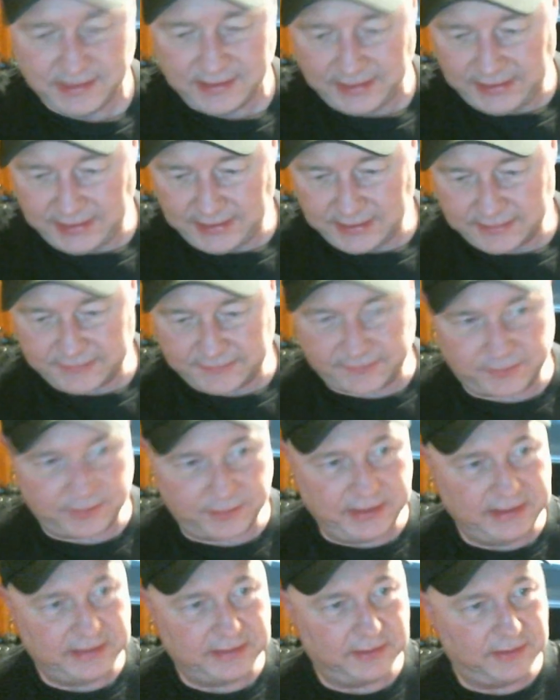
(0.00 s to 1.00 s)

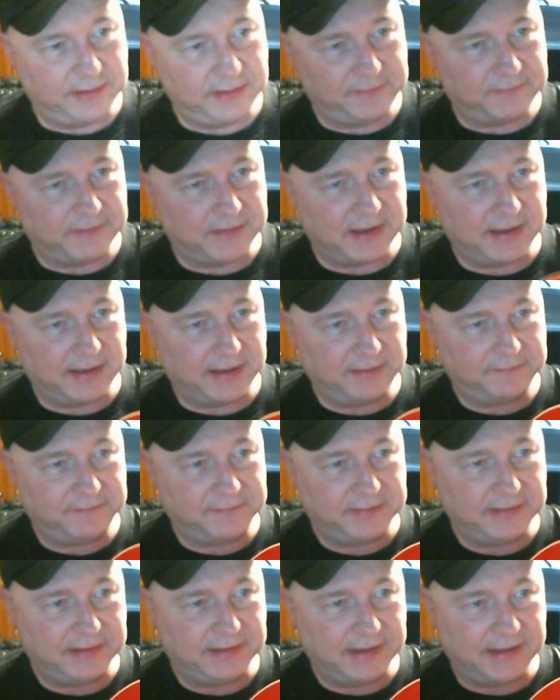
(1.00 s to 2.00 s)
ES335
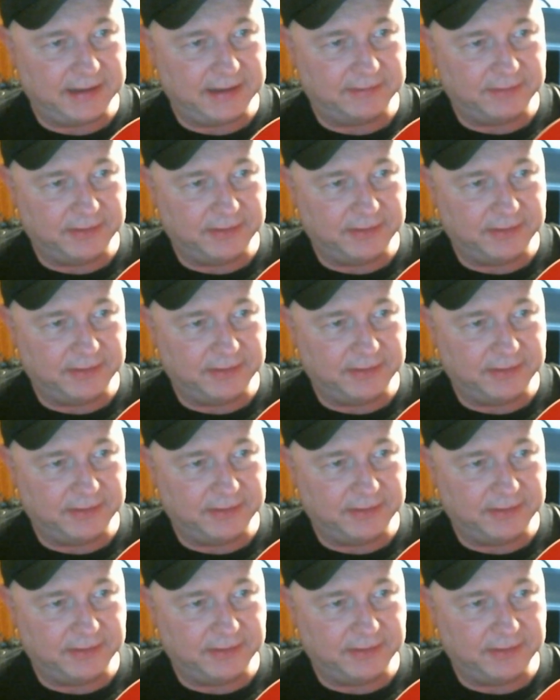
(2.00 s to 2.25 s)
today.